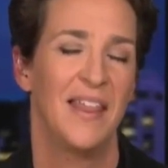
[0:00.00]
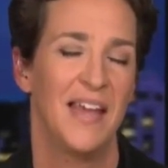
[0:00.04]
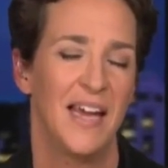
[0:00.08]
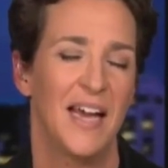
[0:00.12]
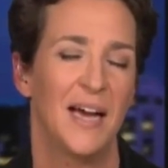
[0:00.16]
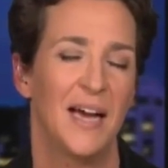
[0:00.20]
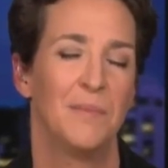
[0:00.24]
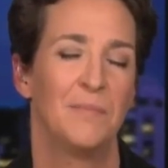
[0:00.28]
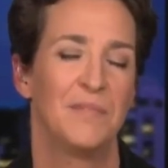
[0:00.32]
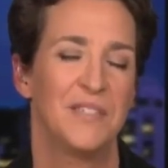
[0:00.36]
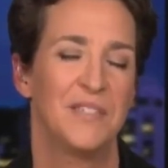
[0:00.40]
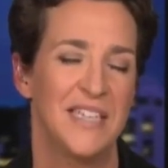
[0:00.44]

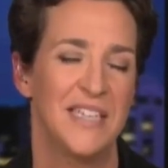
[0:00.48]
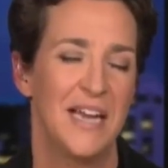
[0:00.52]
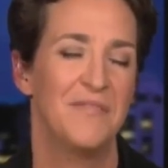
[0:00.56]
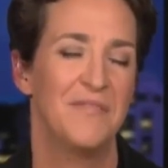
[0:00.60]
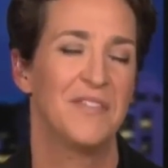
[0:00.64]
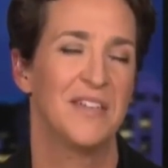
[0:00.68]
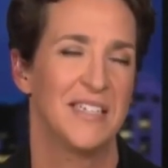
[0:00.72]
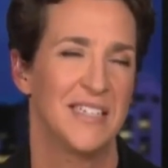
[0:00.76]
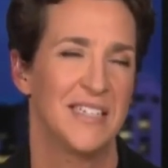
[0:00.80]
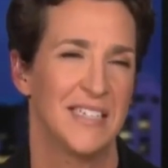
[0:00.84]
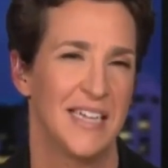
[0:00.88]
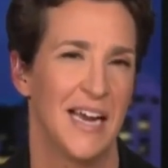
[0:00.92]
I'm
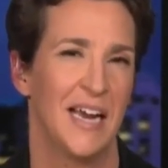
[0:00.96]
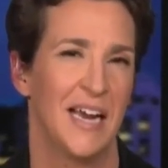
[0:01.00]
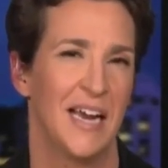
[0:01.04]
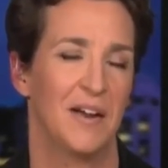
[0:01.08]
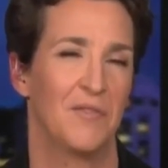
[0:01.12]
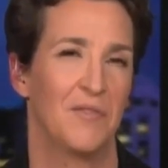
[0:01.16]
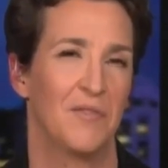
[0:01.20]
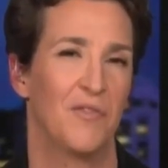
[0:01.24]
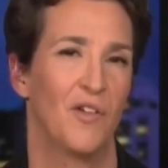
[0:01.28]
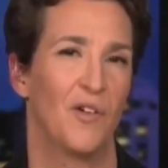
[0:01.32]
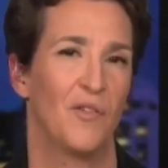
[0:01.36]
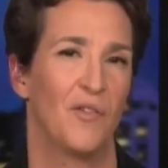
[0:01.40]
safe in
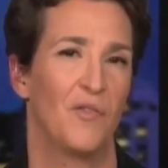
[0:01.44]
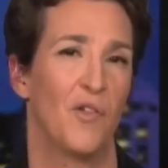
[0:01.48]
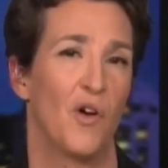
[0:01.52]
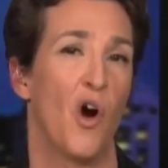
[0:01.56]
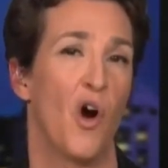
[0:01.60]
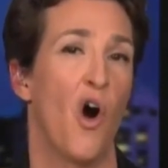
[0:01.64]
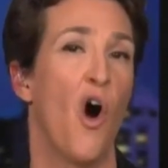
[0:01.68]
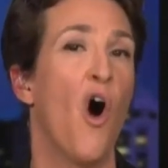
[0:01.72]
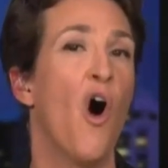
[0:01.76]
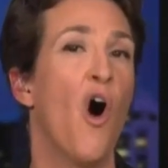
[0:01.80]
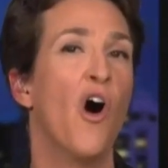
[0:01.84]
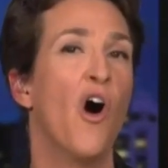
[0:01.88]
saying,
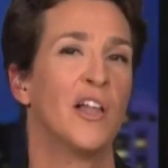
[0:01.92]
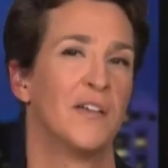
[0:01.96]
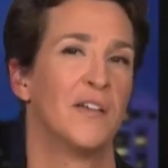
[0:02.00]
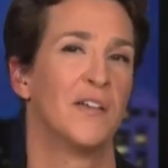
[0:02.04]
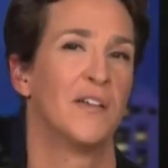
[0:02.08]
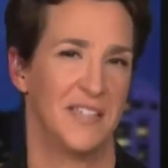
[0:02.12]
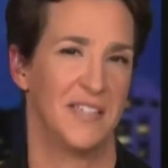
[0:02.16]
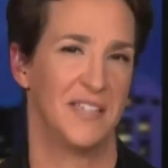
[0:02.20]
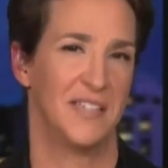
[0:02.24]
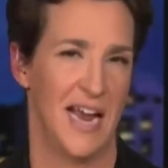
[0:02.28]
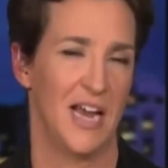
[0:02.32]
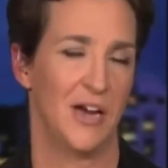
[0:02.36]
for all
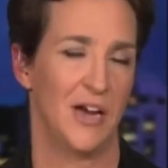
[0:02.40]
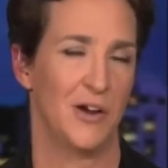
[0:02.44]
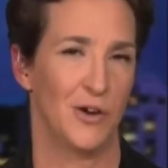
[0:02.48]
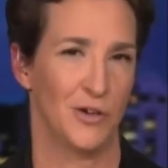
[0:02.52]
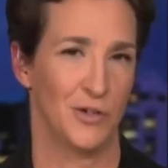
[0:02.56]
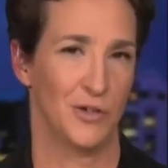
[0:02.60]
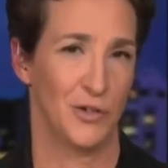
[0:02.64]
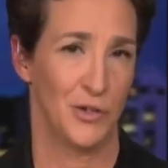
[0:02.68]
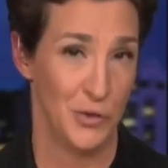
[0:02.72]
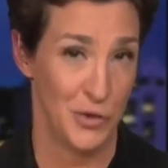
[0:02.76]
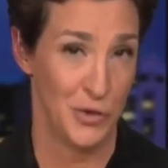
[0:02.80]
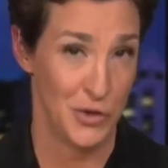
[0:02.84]
of us
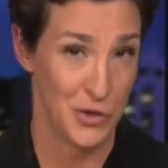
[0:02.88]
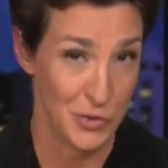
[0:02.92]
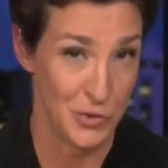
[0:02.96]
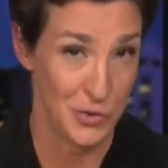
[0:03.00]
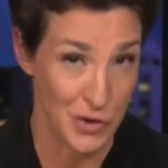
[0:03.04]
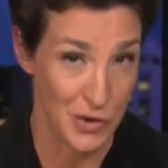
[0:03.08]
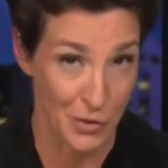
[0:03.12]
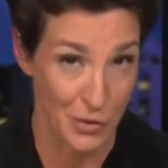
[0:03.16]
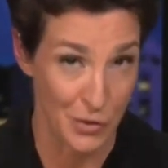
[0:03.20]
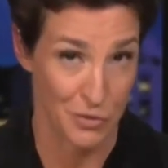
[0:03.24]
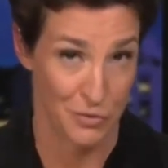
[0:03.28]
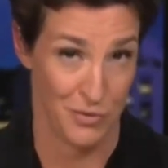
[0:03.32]
anchors who
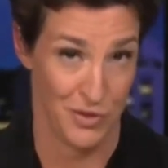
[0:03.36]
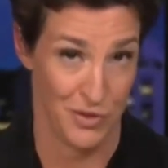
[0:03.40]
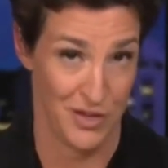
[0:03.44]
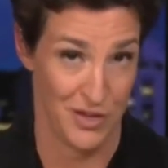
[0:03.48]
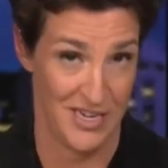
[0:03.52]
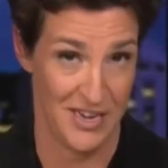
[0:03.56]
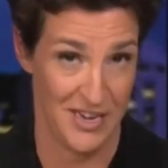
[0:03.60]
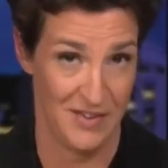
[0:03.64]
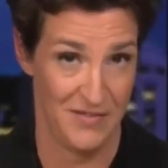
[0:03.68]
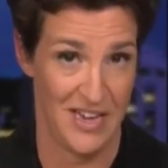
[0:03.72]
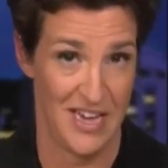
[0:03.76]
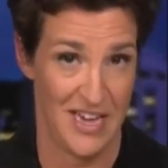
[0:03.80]
you know through
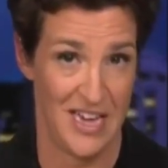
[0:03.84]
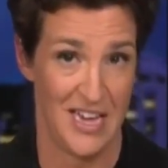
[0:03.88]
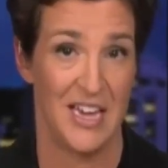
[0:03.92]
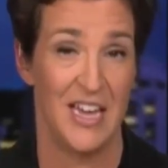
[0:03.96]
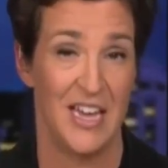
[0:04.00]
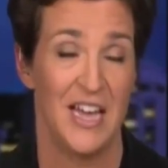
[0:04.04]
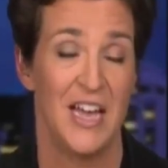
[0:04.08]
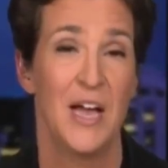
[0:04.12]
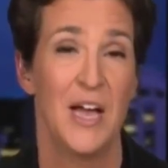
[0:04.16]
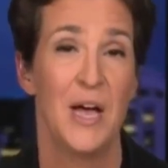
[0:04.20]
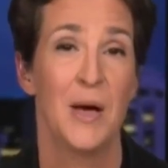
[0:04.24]
the TV,